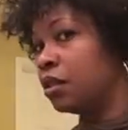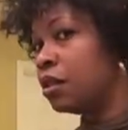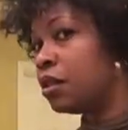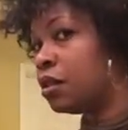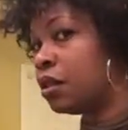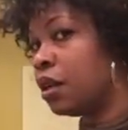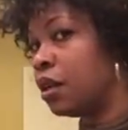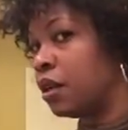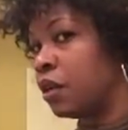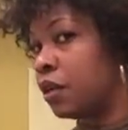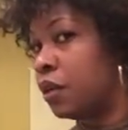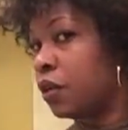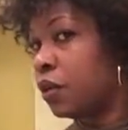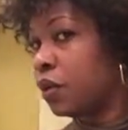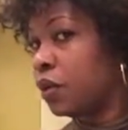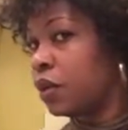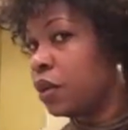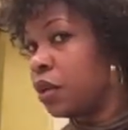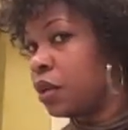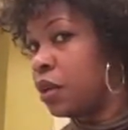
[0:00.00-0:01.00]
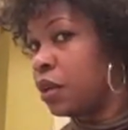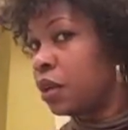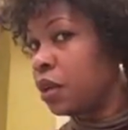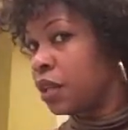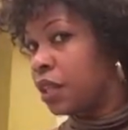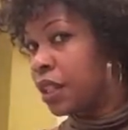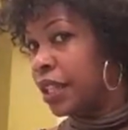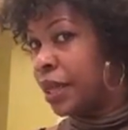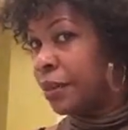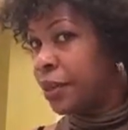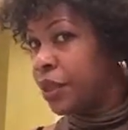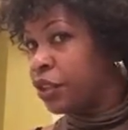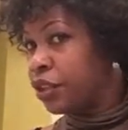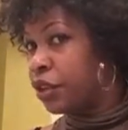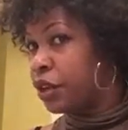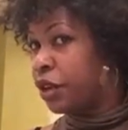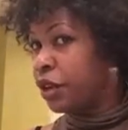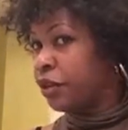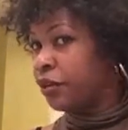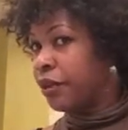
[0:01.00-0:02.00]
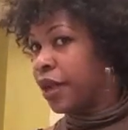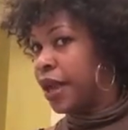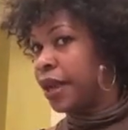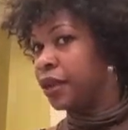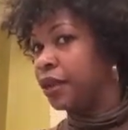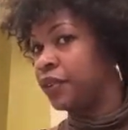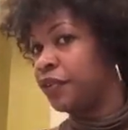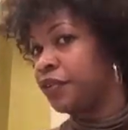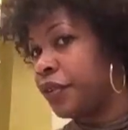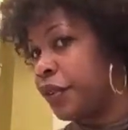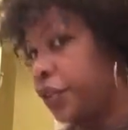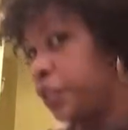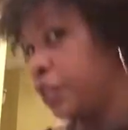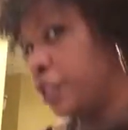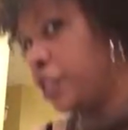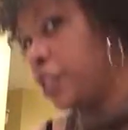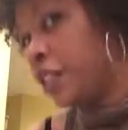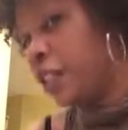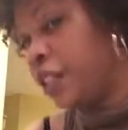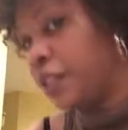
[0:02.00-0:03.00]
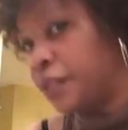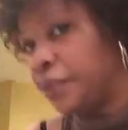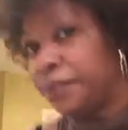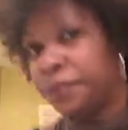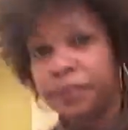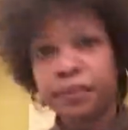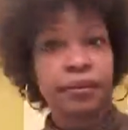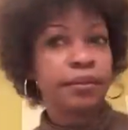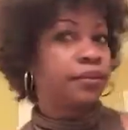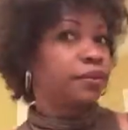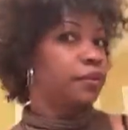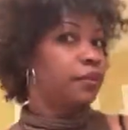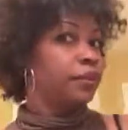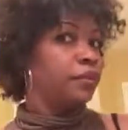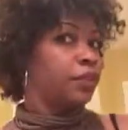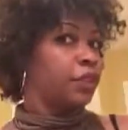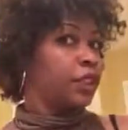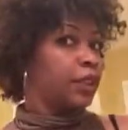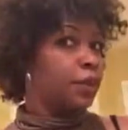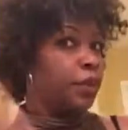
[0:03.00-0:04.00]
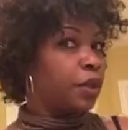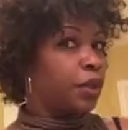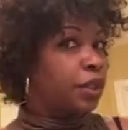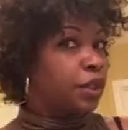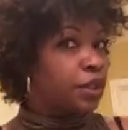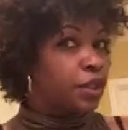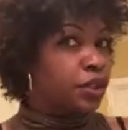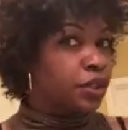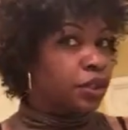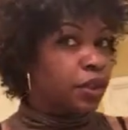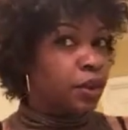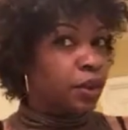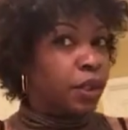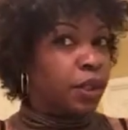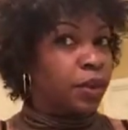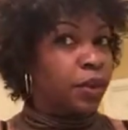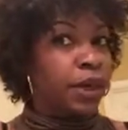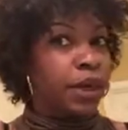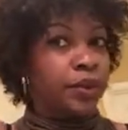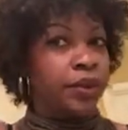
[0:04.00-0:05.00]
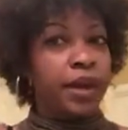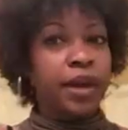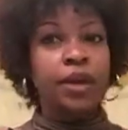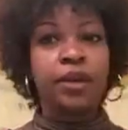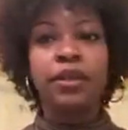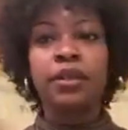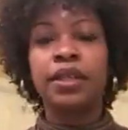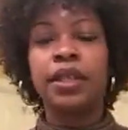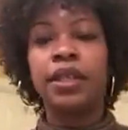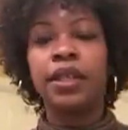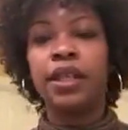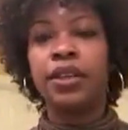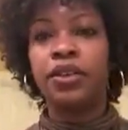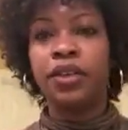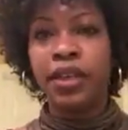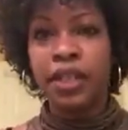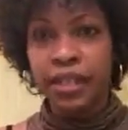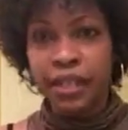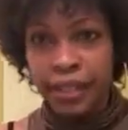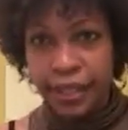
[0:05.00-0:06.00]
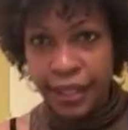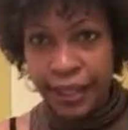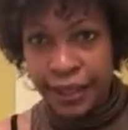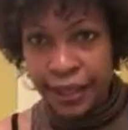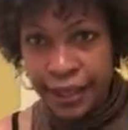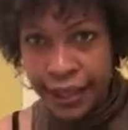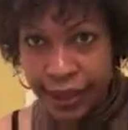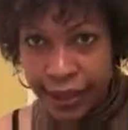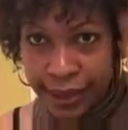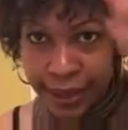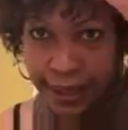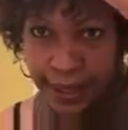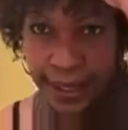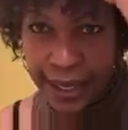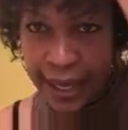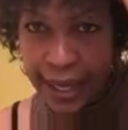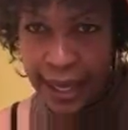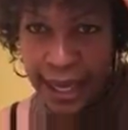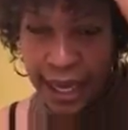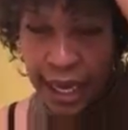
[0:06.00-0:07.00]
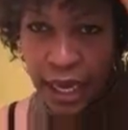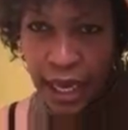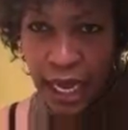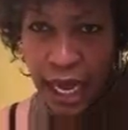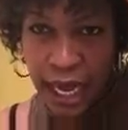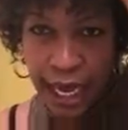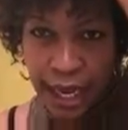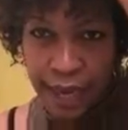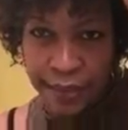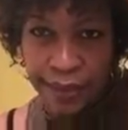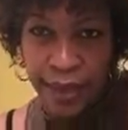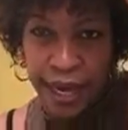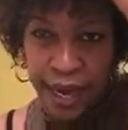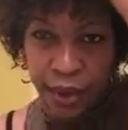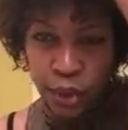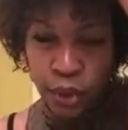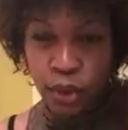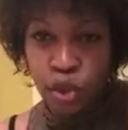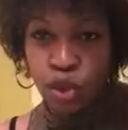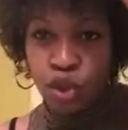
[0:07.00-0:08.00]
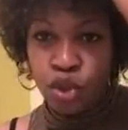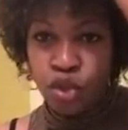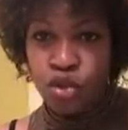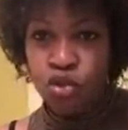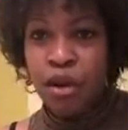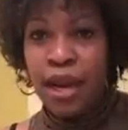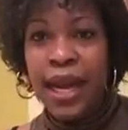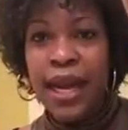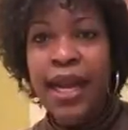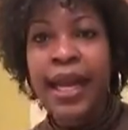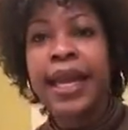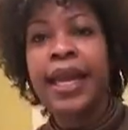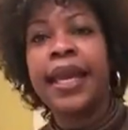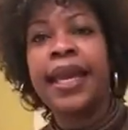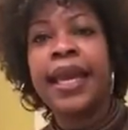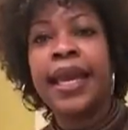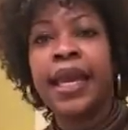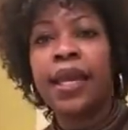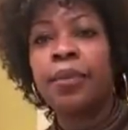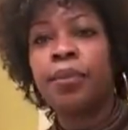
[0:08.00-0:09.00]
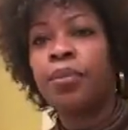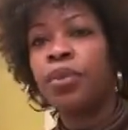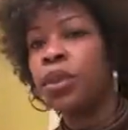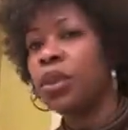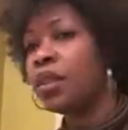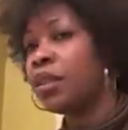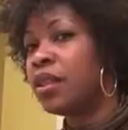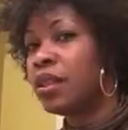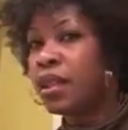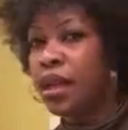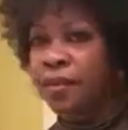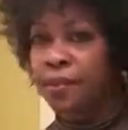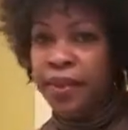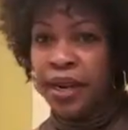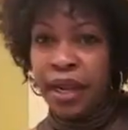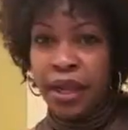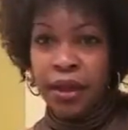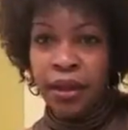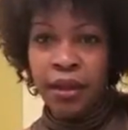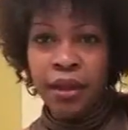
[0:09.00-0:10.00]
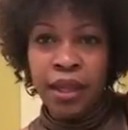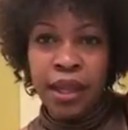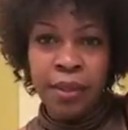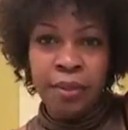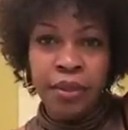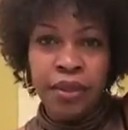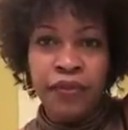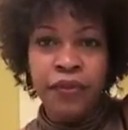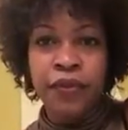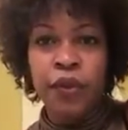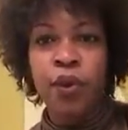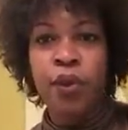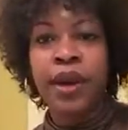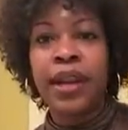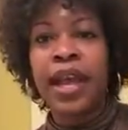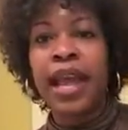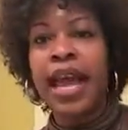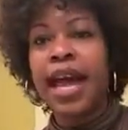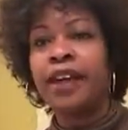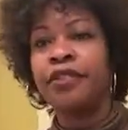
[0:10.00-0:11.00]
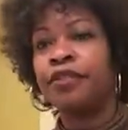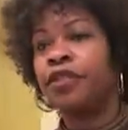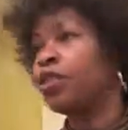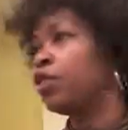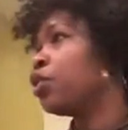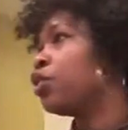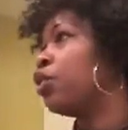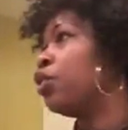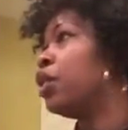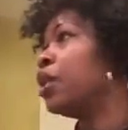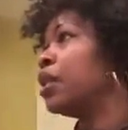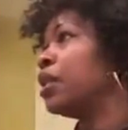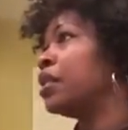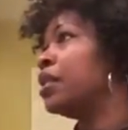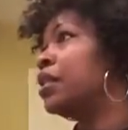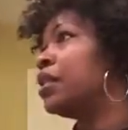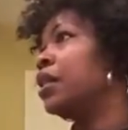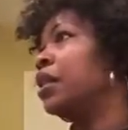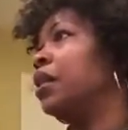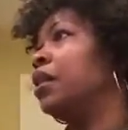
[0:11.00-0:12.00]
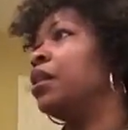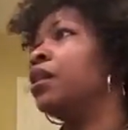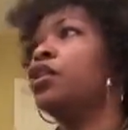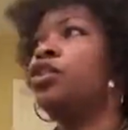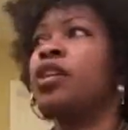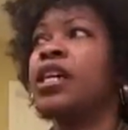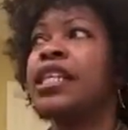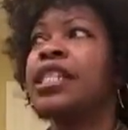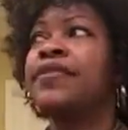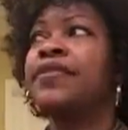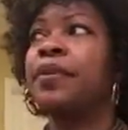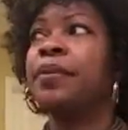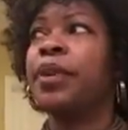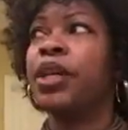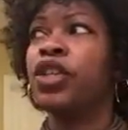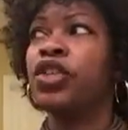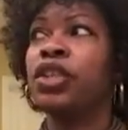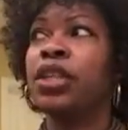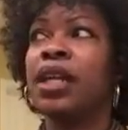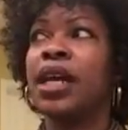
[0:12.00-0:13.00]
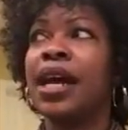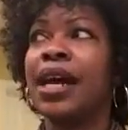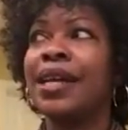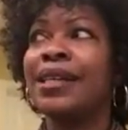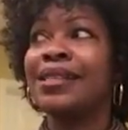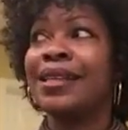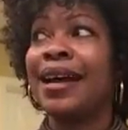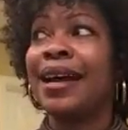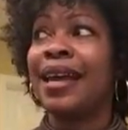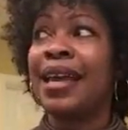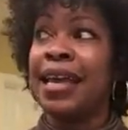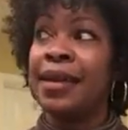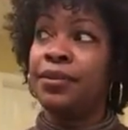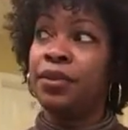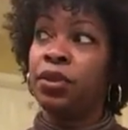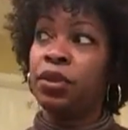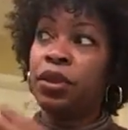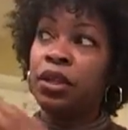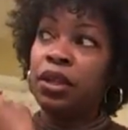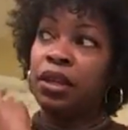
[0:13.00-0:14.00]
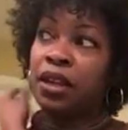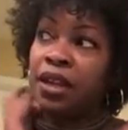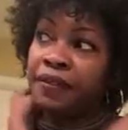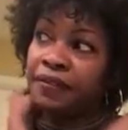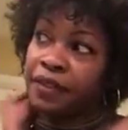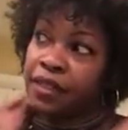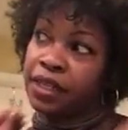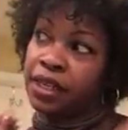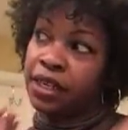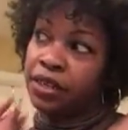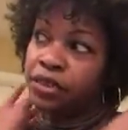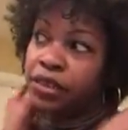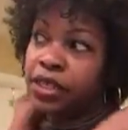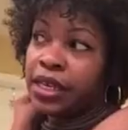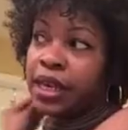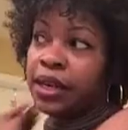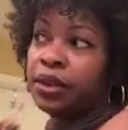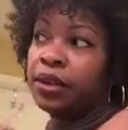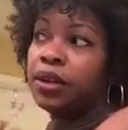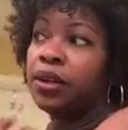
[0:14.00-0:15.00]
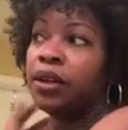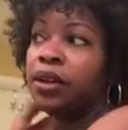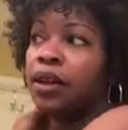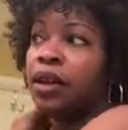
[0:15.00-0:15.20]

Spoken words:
So let me turn around for you to see. I'm gonna just go all the way around and then you can see this. I will try and put a thumbnail before and after so you can see the transformation. Guys, I absolutely love this hairstyle